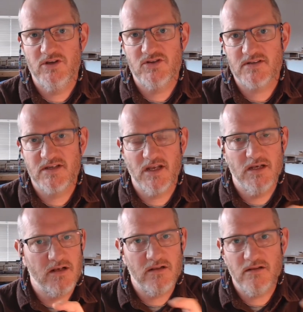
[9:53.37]
get
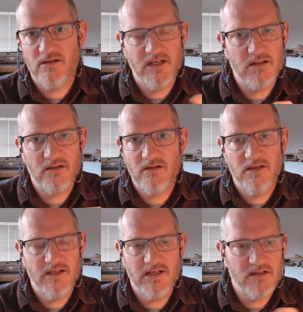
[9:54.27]
little
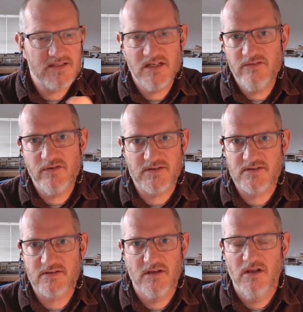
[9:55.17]

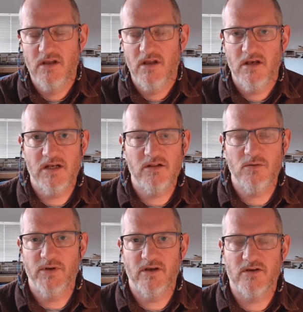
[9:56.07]
slivers, little
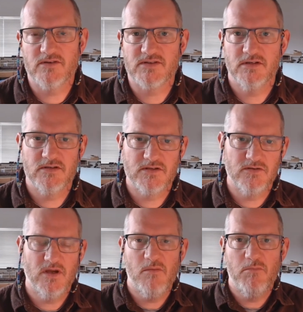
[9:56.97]
windows
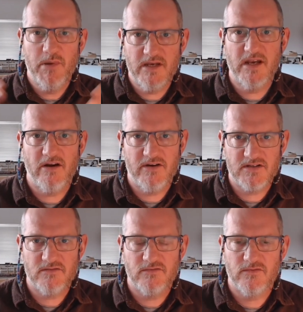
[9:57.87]
into a big
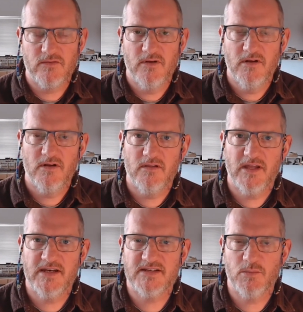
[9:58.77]
narrative
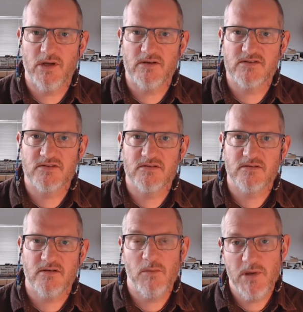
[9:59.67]
that is about
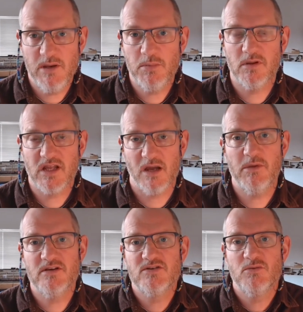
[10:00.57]
a people
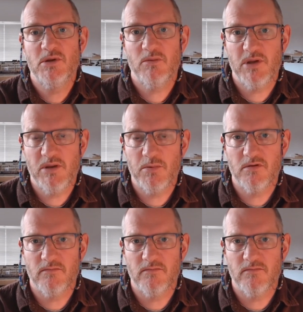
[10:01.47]
coming to be a people